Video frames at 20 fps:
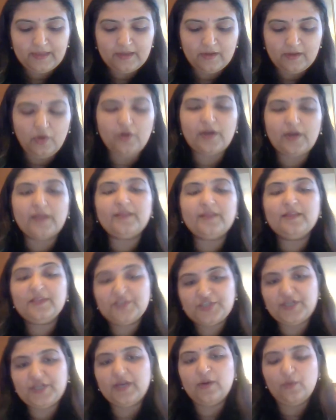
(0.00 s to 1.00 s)
or rather the
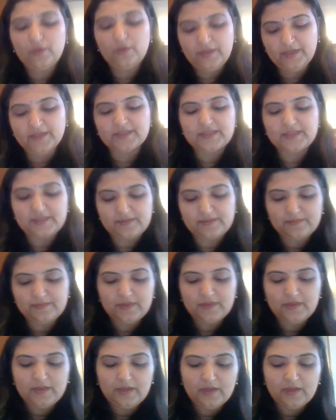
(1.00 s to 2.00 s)
shareholders.
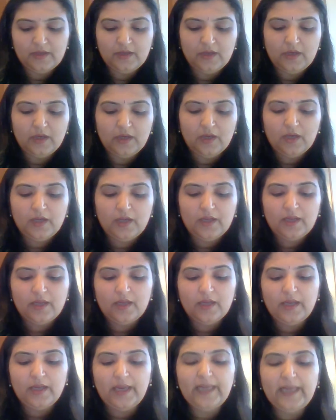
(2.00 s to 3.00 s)

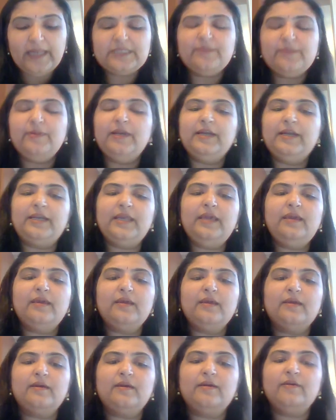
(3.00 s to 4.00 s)
Eligibility
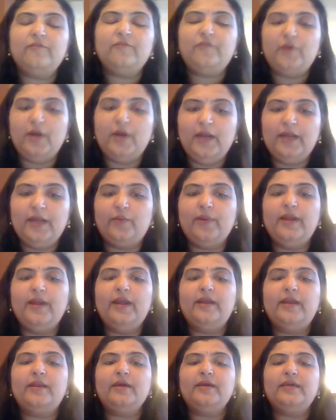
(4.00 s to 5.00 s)
for a
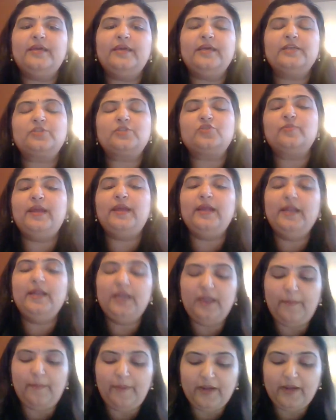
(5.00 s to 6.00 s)
liquidator, he has to be
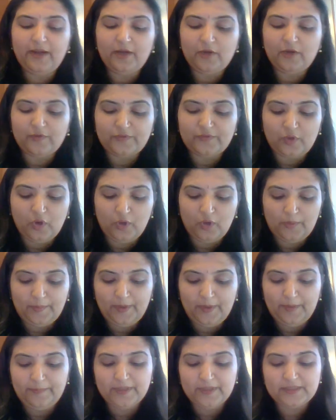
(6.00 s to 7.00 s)
independent of the
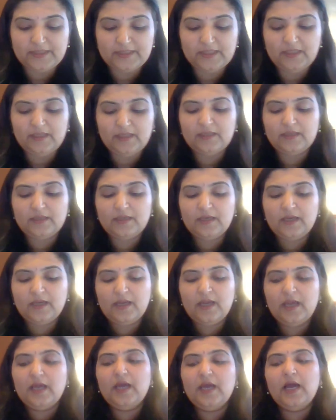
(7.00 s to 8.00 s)
corporate person.
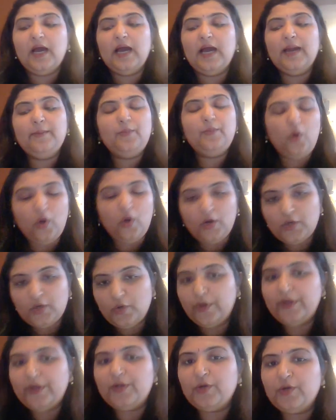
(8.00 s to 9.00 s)
I'm not
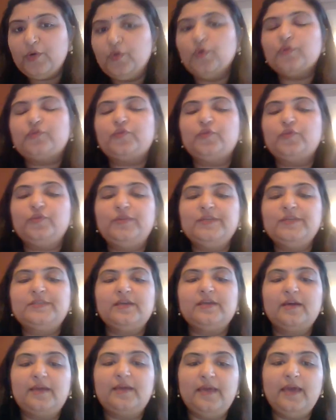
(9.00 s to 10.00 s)
going to go through this
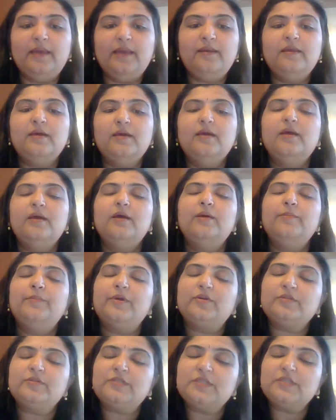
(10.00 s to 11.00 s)
again
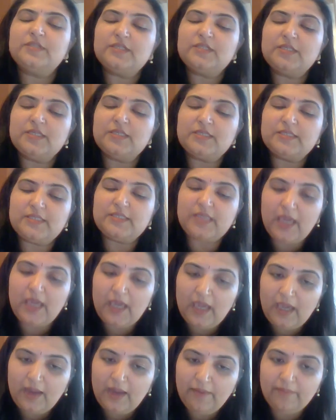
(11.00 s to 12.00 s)
because this is the
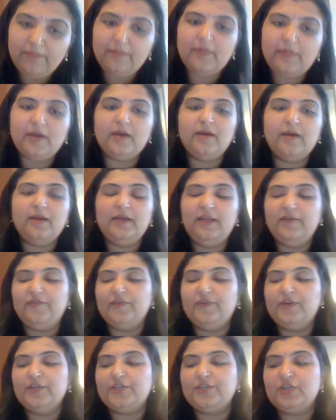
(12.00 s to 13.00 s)
same
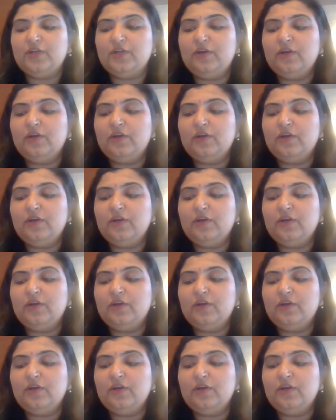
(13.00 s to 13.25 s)
definition